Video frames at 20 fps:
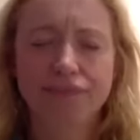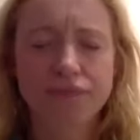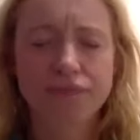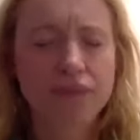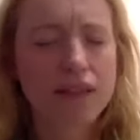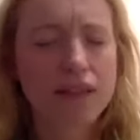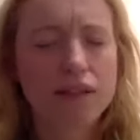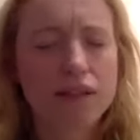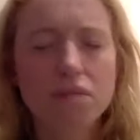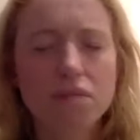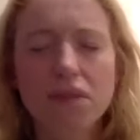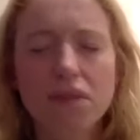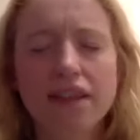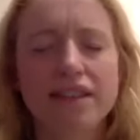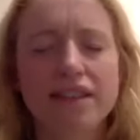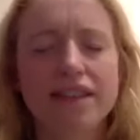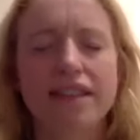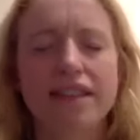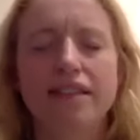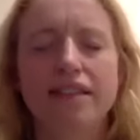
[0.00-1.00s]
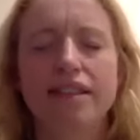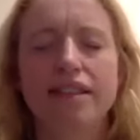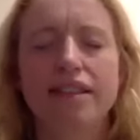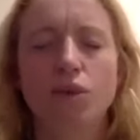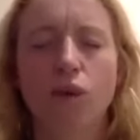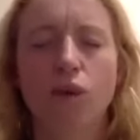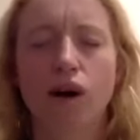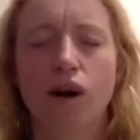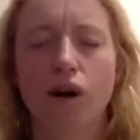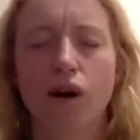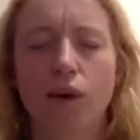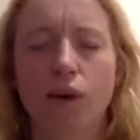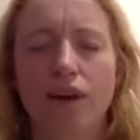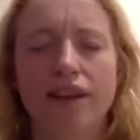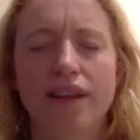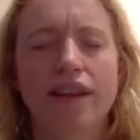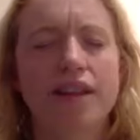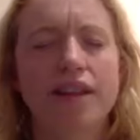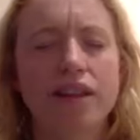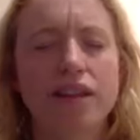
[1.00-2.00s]
Something that's easy to work with
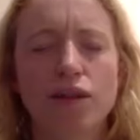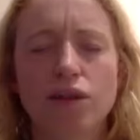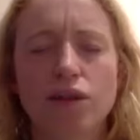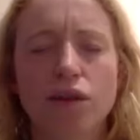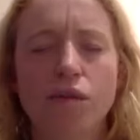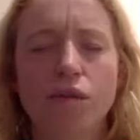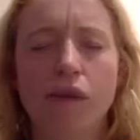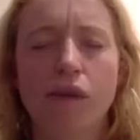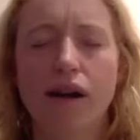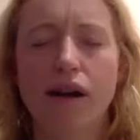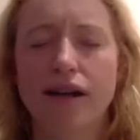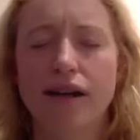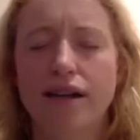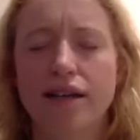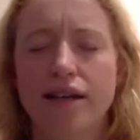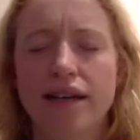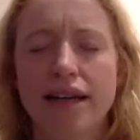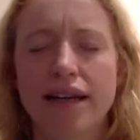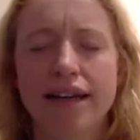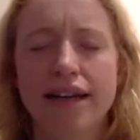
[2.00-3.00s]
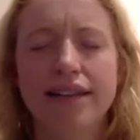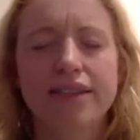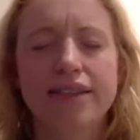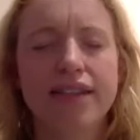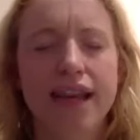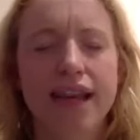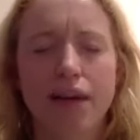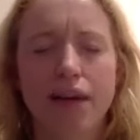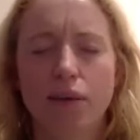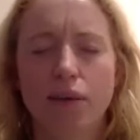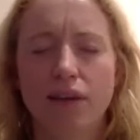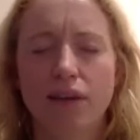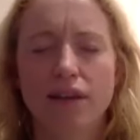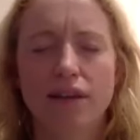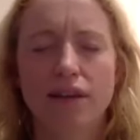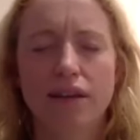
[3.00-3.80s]
and that you don't mind staying with.